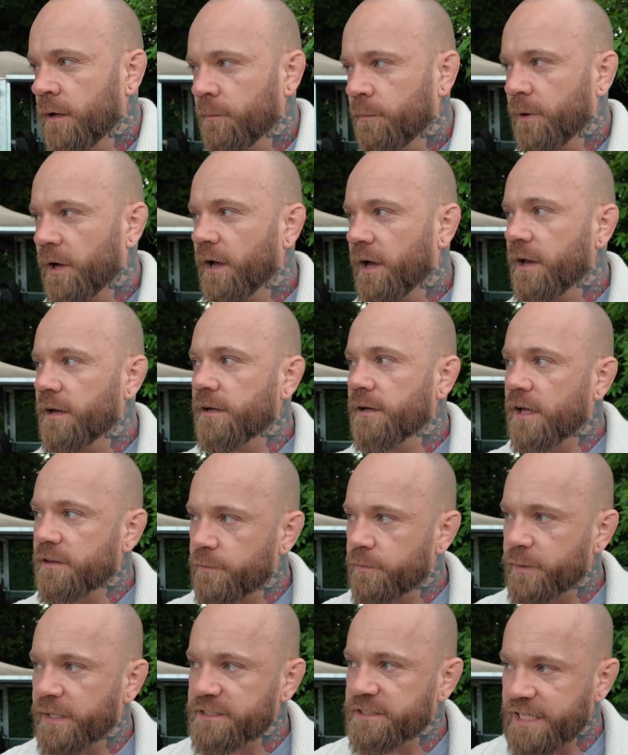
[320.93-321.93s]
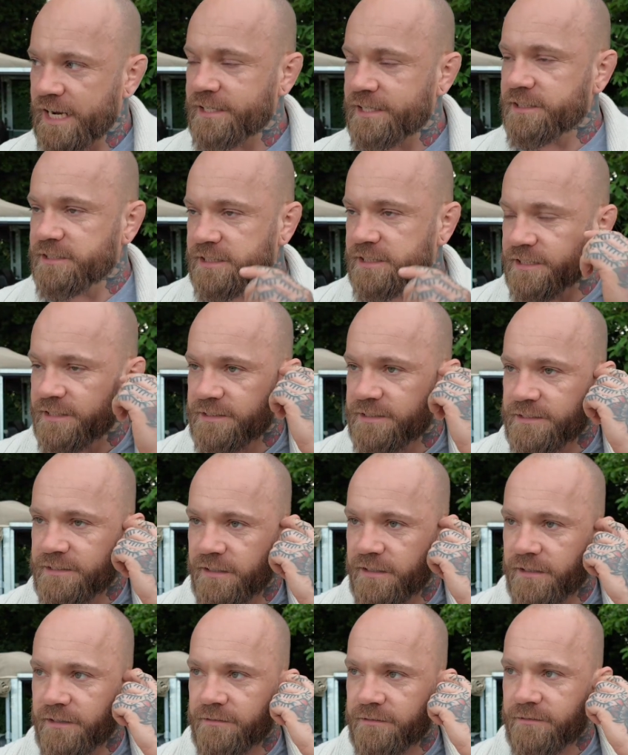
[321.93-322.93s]
But another big challenge is
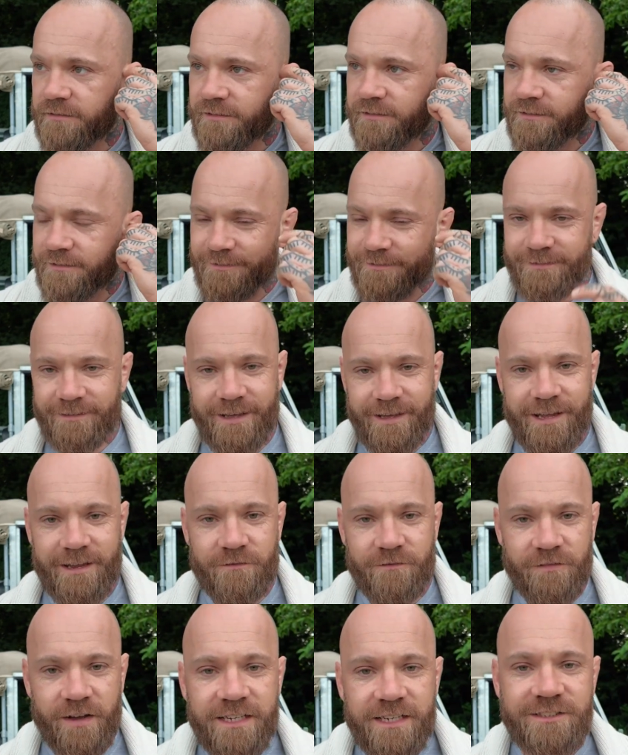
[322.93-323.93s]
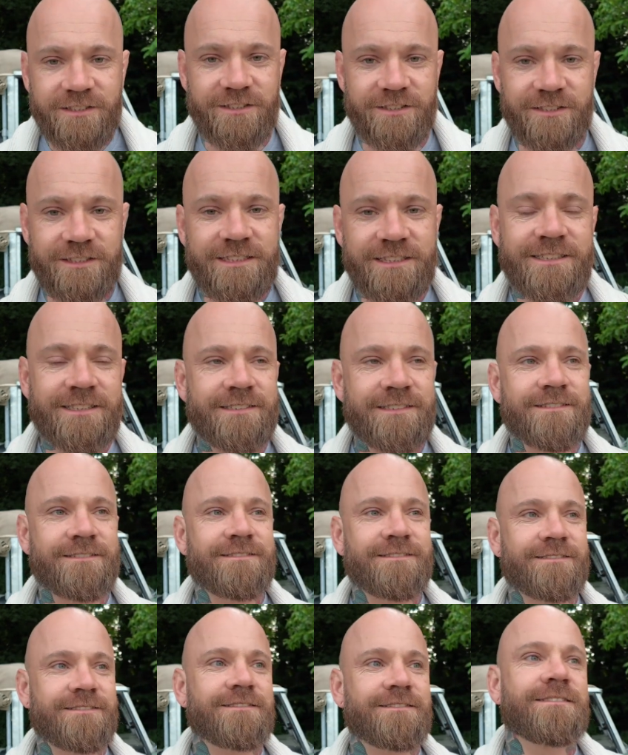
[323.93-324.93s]
that investors,
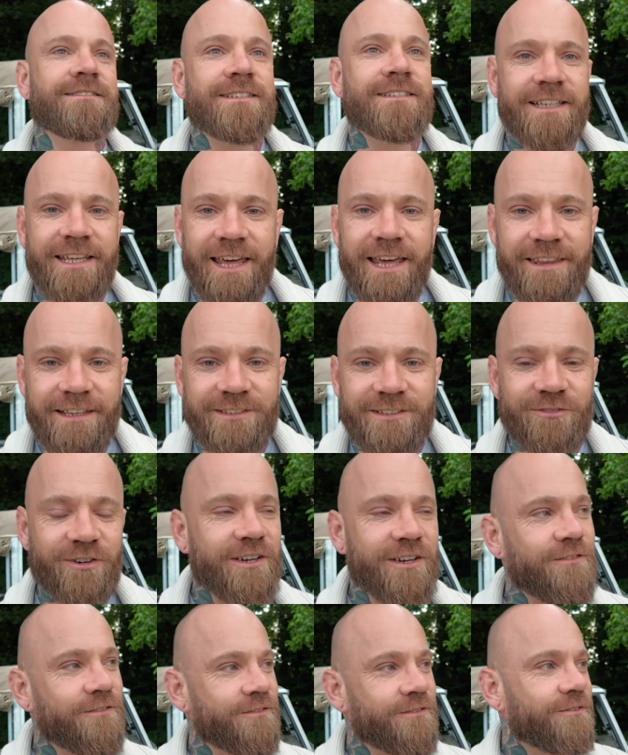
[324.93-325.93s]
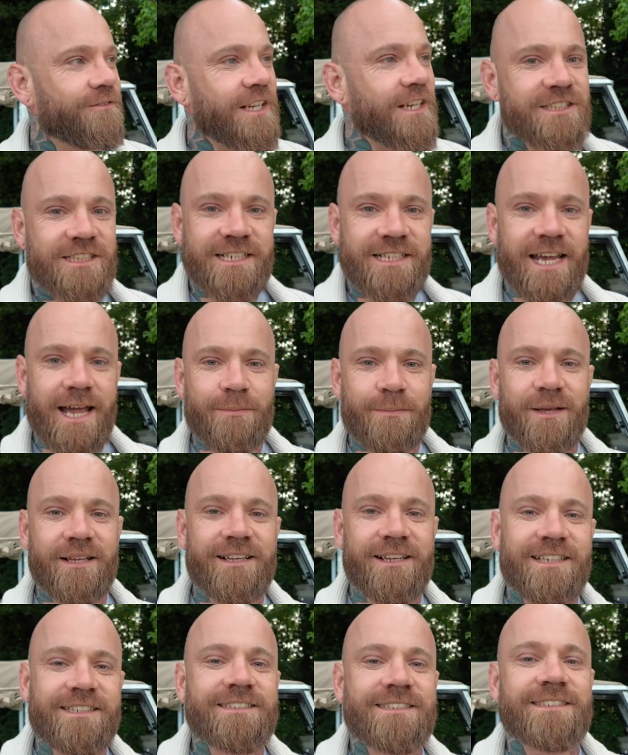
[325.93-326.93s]
get this, right? Venture
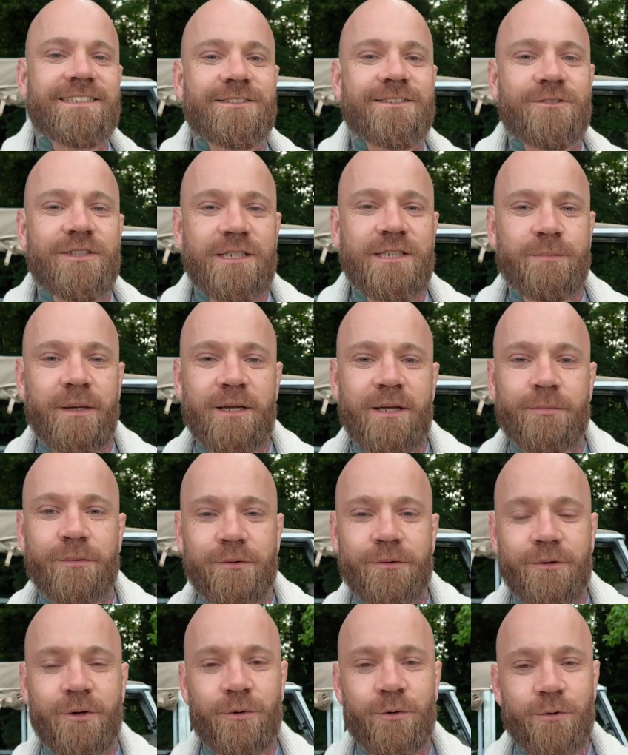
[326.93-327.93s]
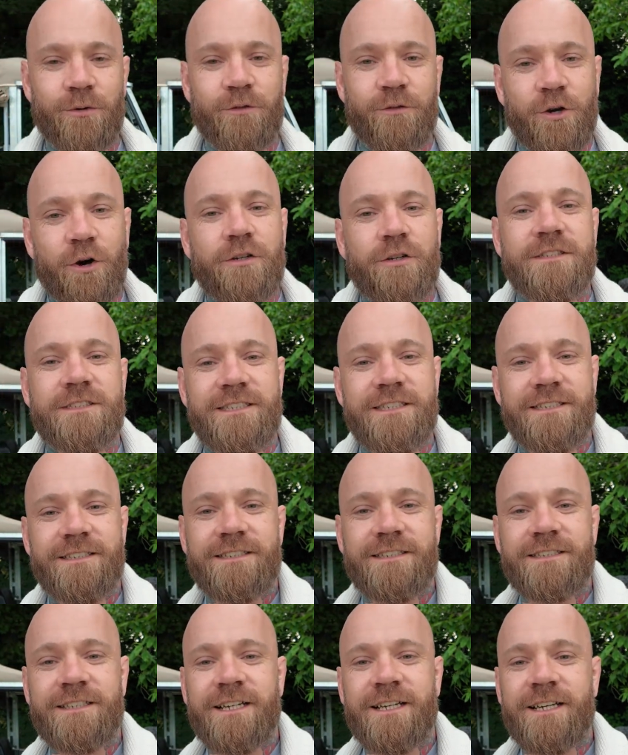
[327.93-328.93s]
capitalists and all these people who have got
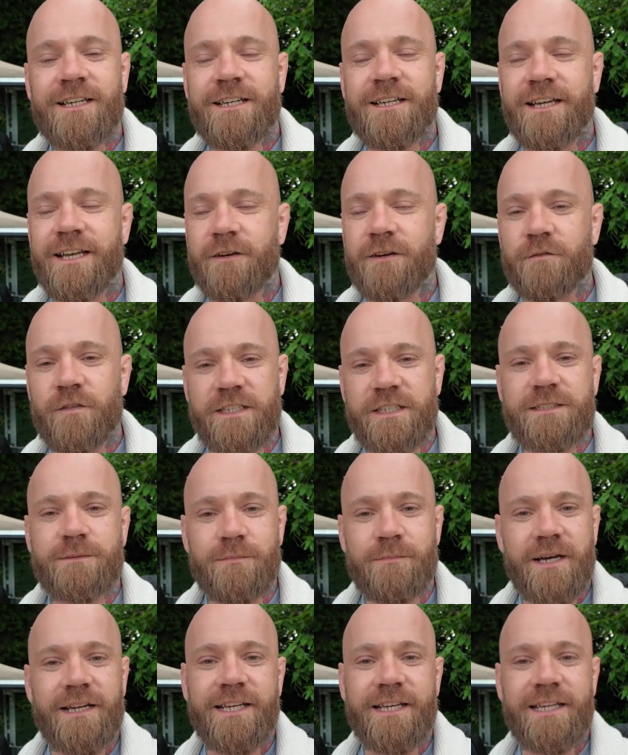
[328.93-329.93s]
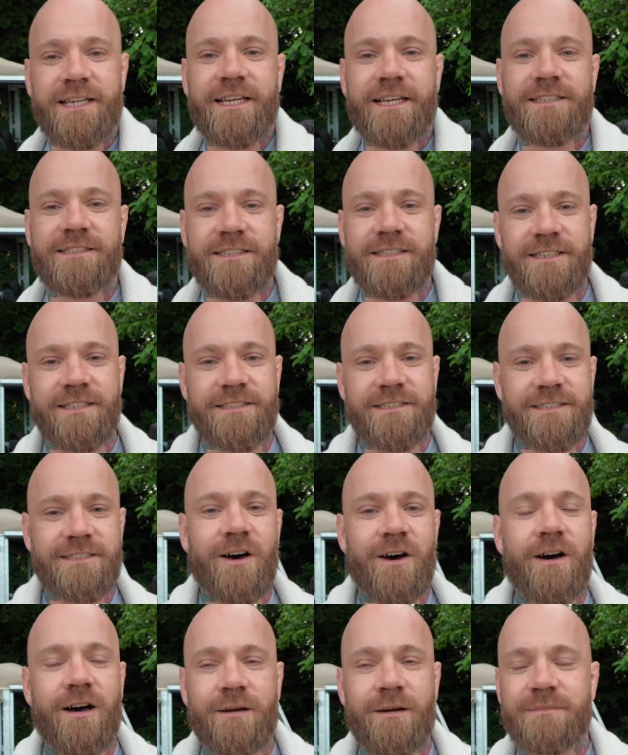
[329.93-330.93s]
to invest money into
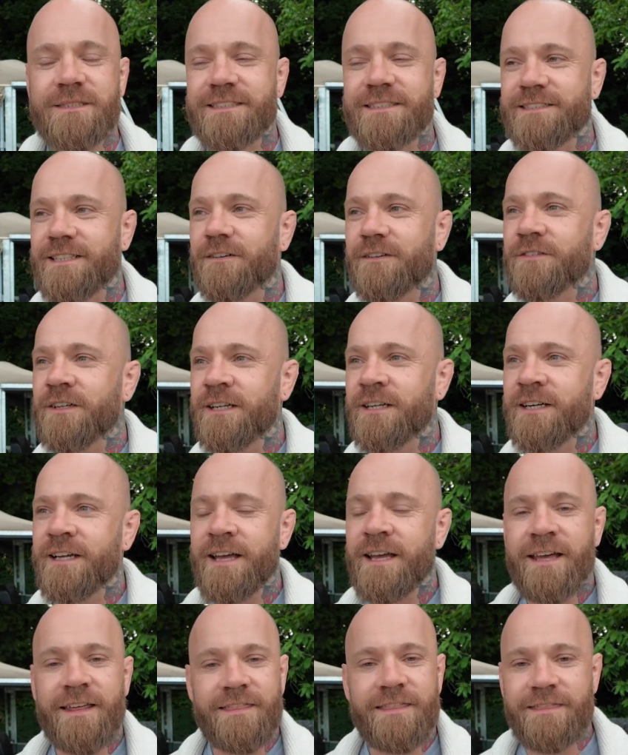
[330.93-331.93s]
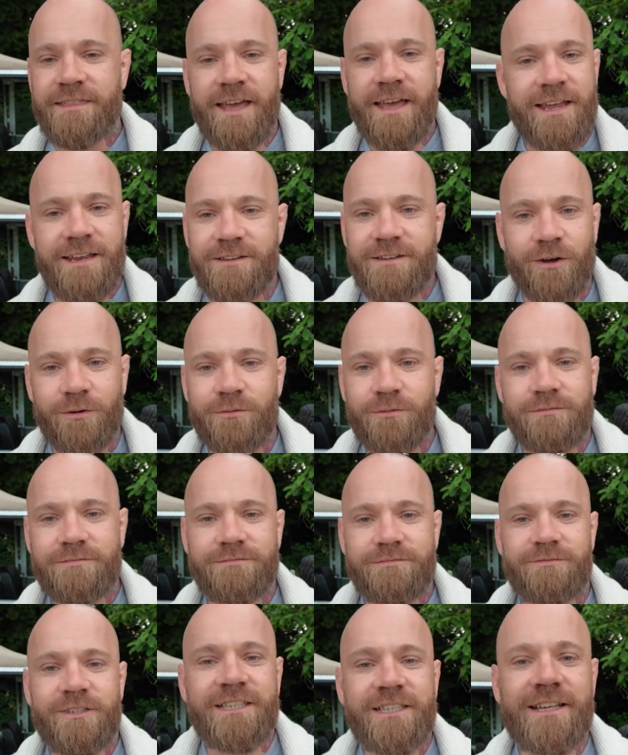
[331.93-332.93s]
startups and stuff, they don't
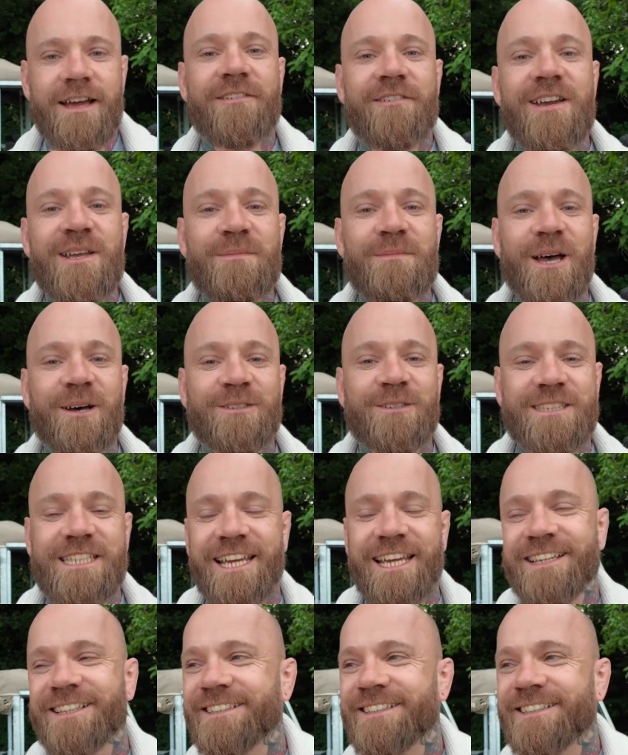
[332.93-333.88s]
read their emails.